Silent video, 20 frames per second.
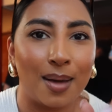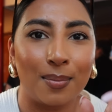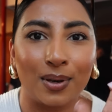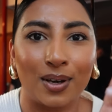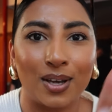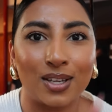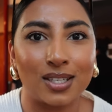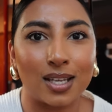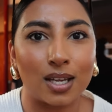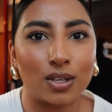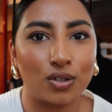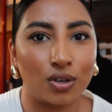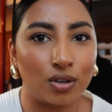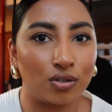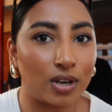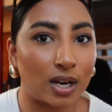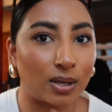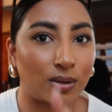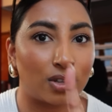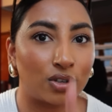because True
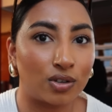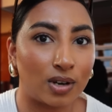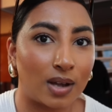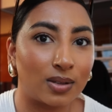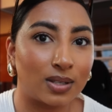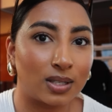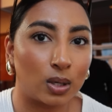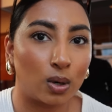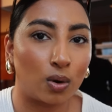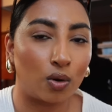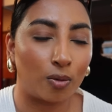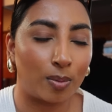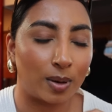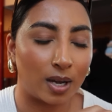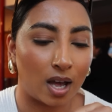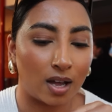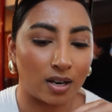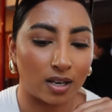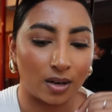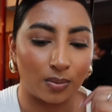Trials and the Trials is in Loro
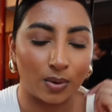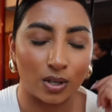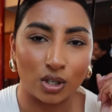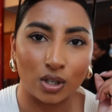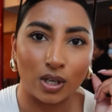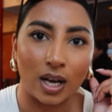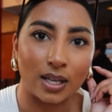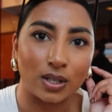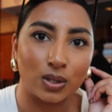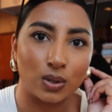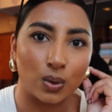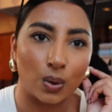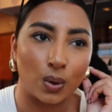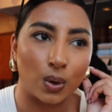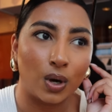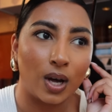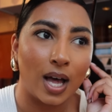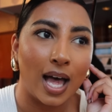Piana, which you guys saw,